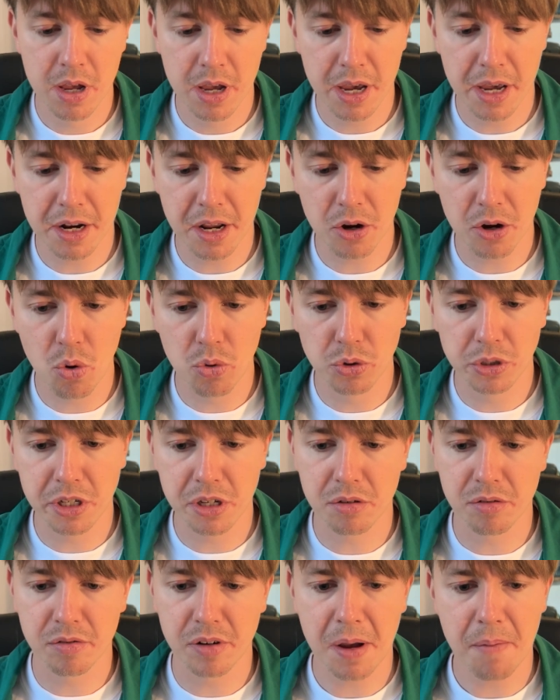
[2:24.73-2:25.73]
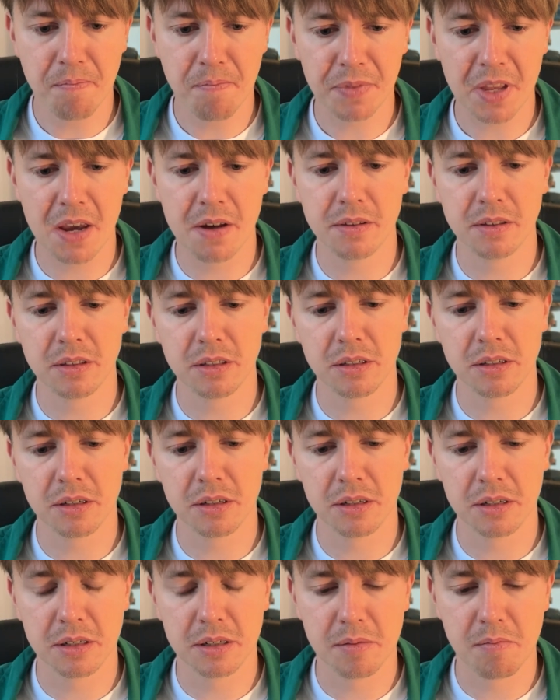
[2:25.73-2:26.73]
And I go d3,
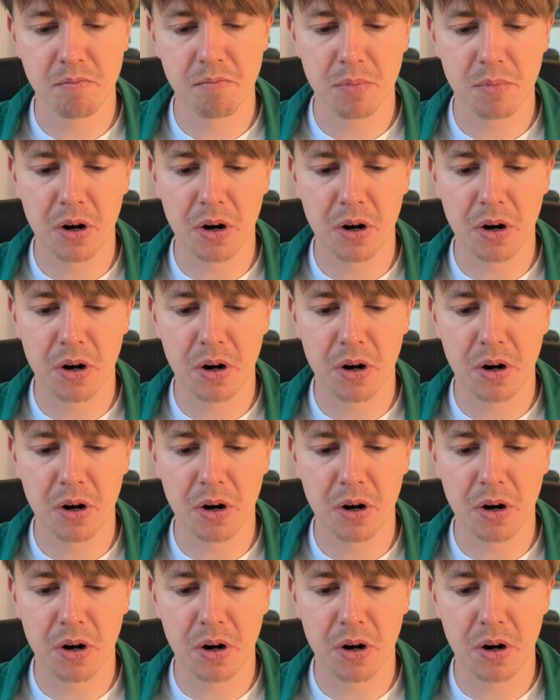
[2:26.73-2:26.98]
and